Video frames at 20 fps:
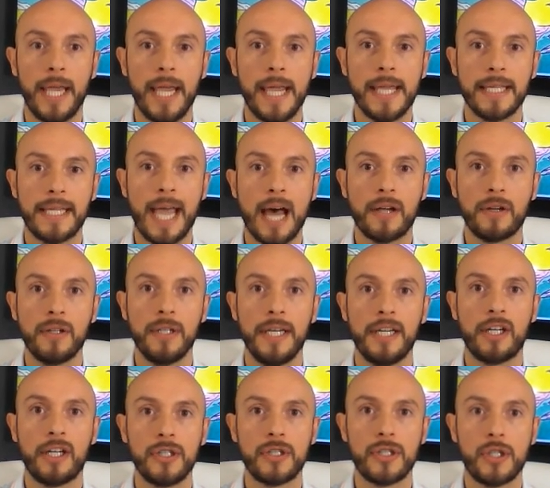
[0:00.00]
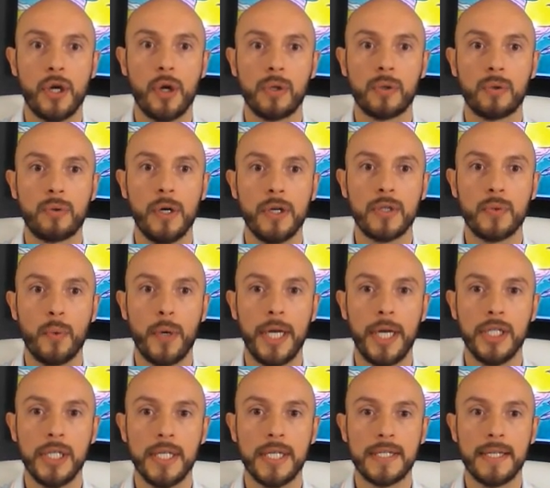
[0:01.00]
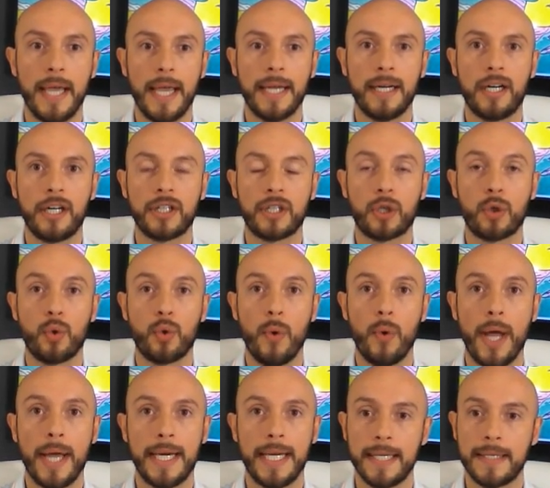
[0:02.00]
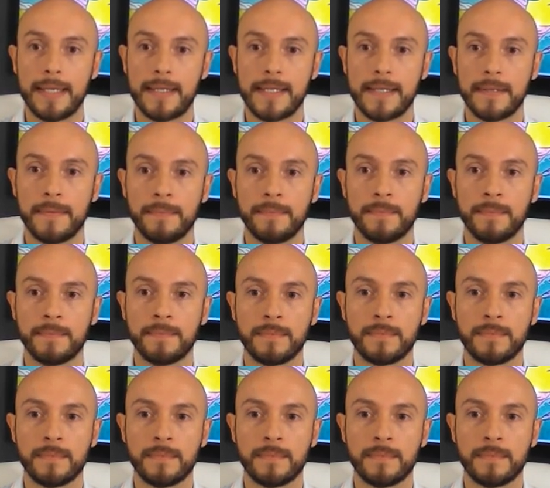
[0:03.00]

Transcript: and calculate our total gross wages and our credits.